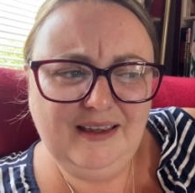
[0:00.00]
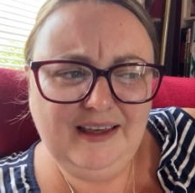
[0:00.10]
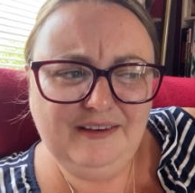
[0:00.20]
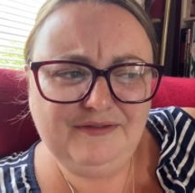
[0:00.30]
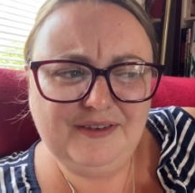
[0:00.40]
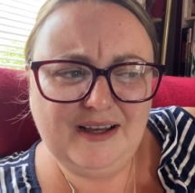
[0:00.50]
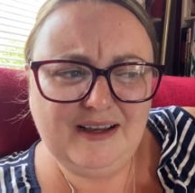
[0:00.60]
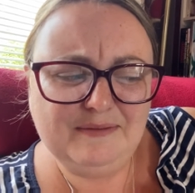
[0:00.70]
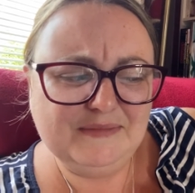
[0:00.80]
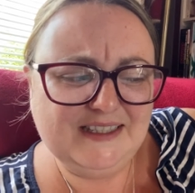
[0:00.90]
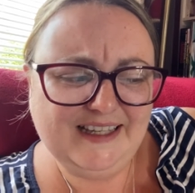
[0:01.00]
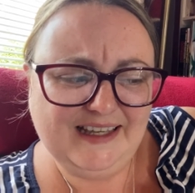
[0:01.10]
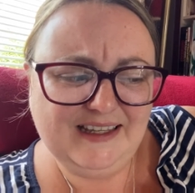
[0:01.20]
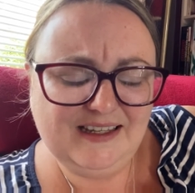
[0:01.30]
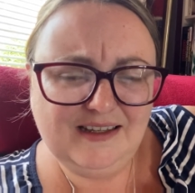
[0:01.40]
if I'm
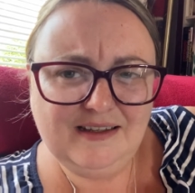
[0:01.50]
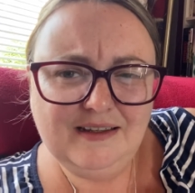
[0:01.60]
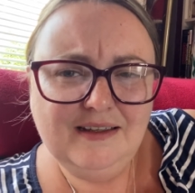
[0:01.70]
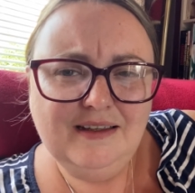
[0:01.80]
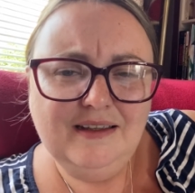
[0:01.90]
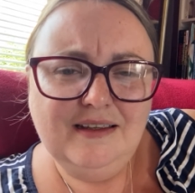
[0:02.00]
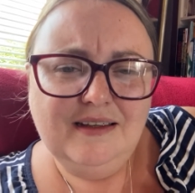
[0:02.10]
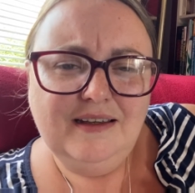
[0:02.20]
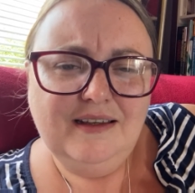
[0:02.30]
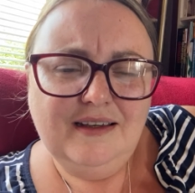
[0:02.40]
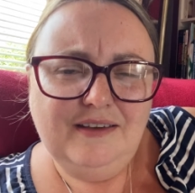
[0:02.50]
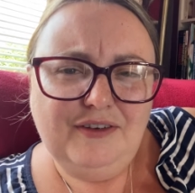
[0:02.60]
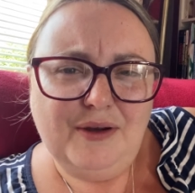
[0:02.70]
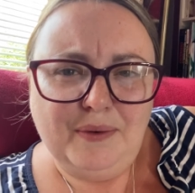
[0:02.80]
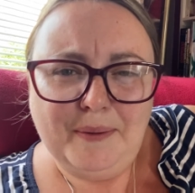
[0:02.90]
sick, if
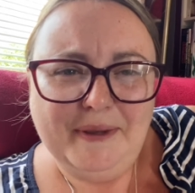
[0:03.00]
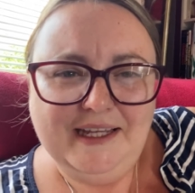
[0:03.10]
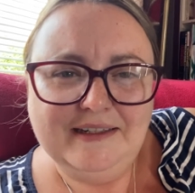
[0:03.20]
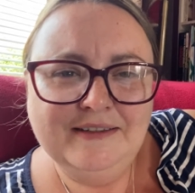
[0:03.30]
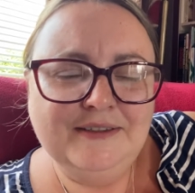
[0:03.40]
you know what I mean.